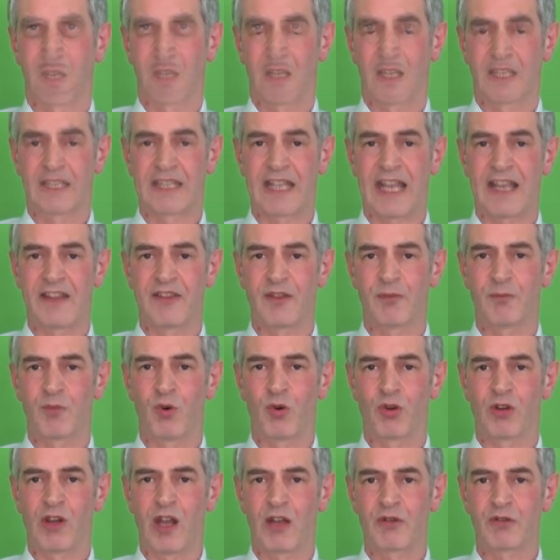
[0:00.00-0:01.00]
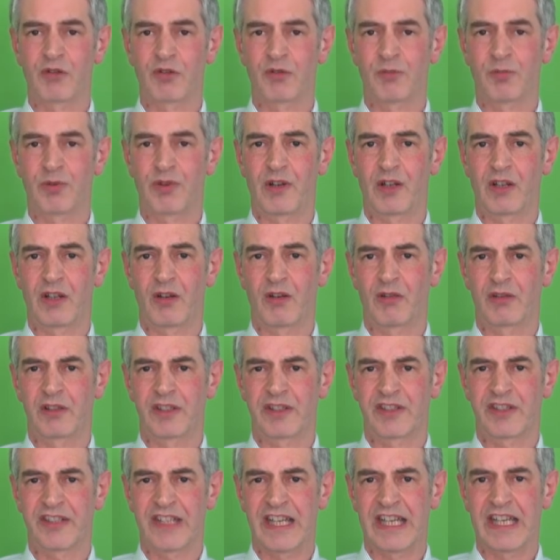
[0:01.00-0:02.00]
Again, the more local
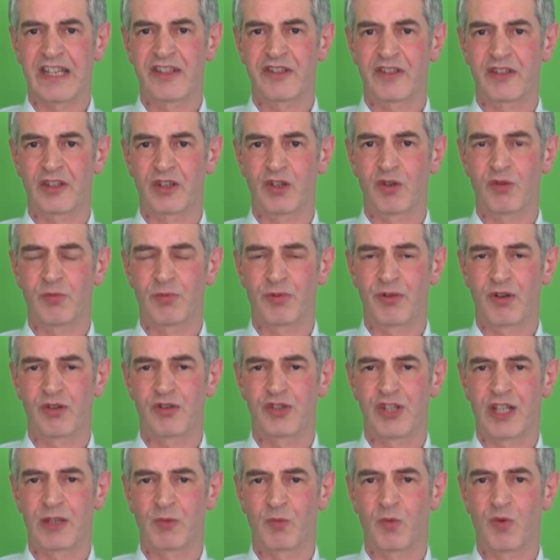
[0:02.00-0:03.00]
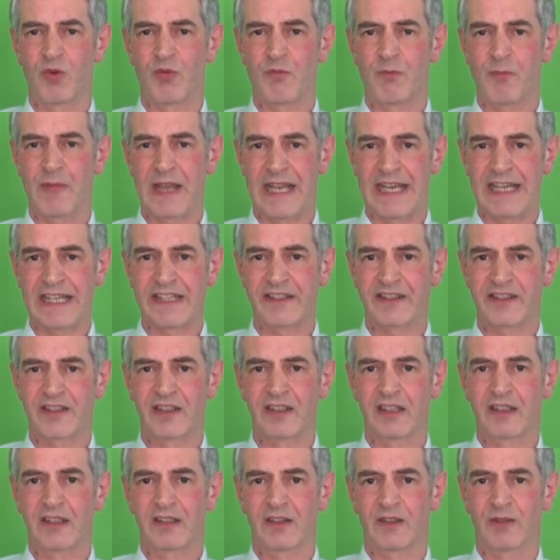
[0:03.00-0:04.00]
priorities that your project will meet,
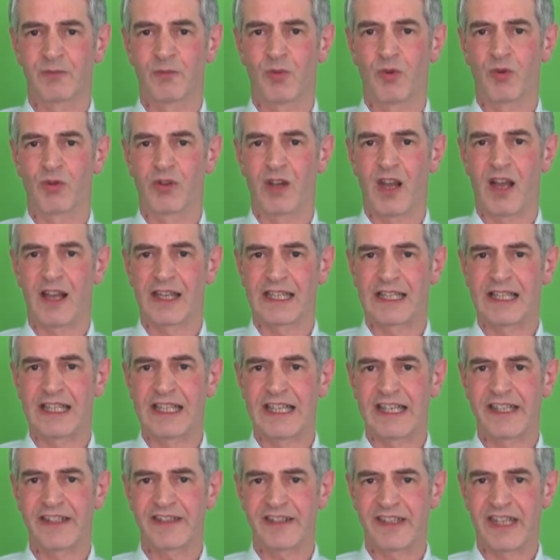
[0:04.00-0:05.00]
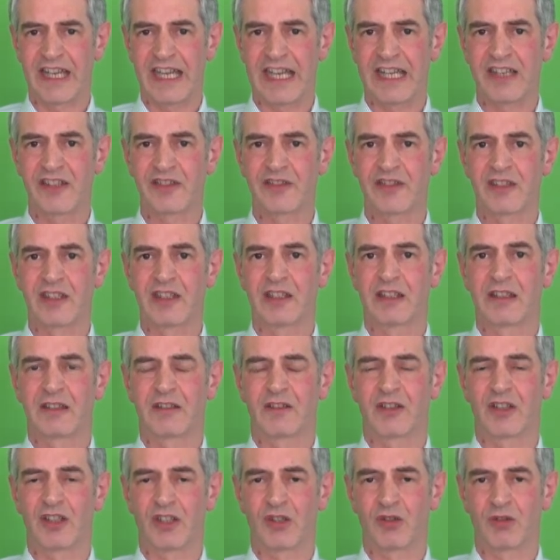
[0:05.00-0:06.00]
the more likely it is
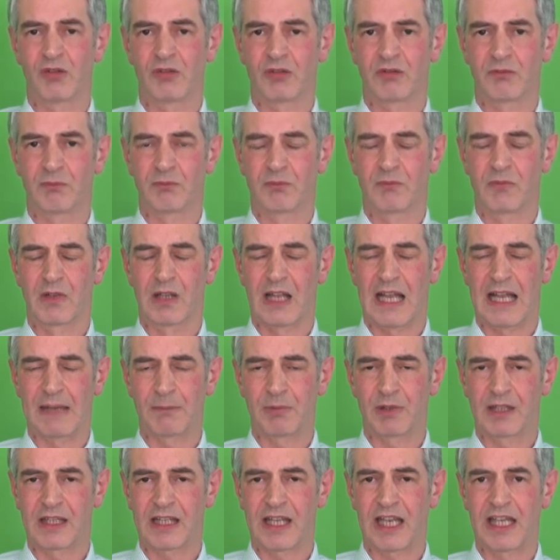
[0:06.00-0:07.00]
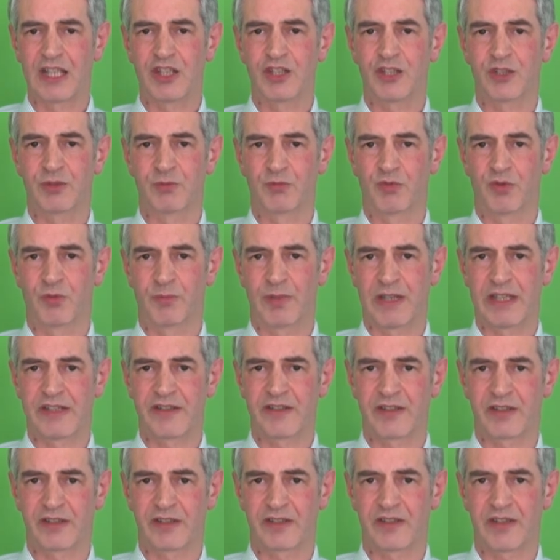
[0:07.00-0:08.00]
that your application will be
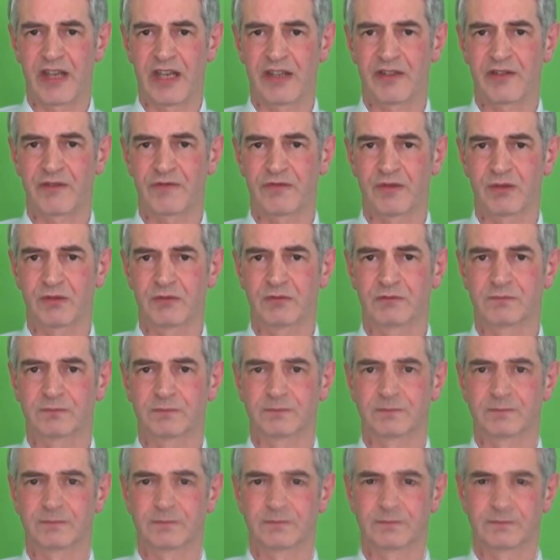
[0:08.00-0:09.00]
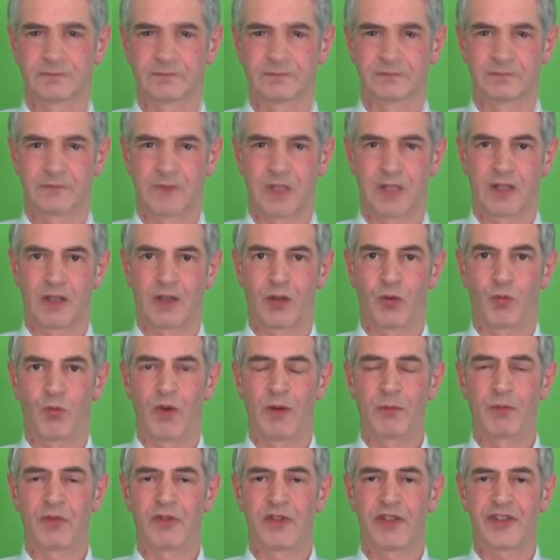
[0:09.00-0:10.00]
successful.
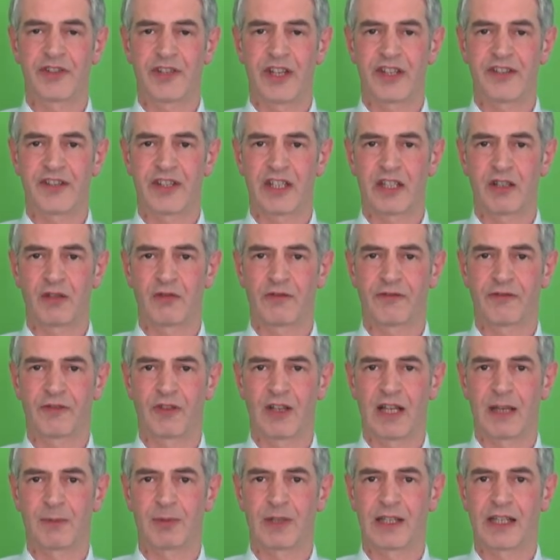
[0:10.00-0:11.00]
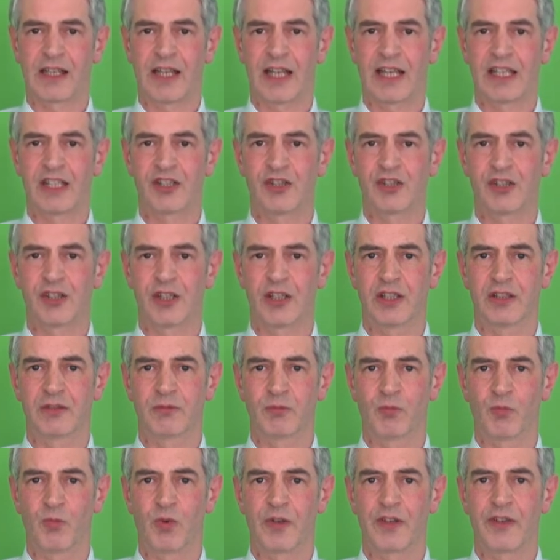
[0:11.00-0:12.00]
When we're assessing your full
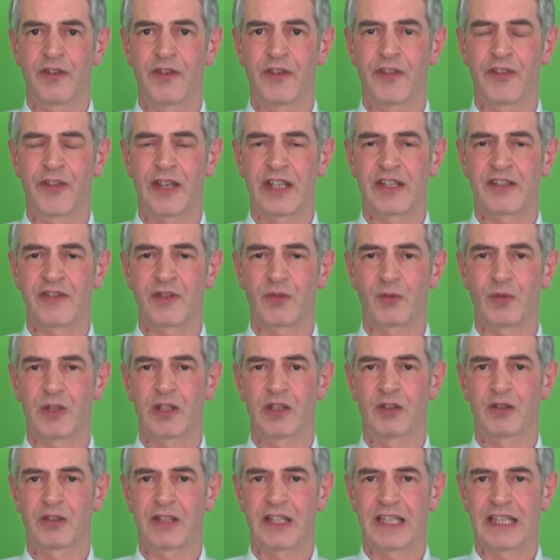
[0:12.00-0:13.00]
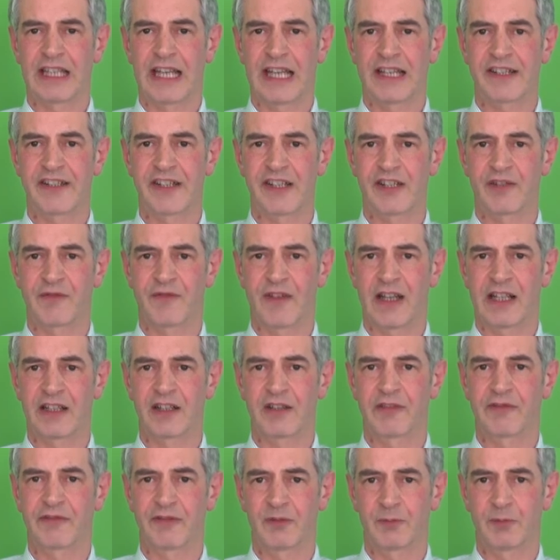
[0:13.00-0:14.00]
application, one of the things that we're looking at is
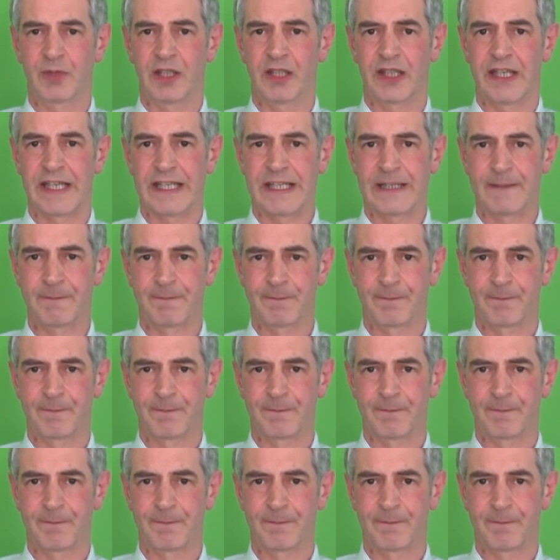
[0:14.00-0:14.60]
value for money.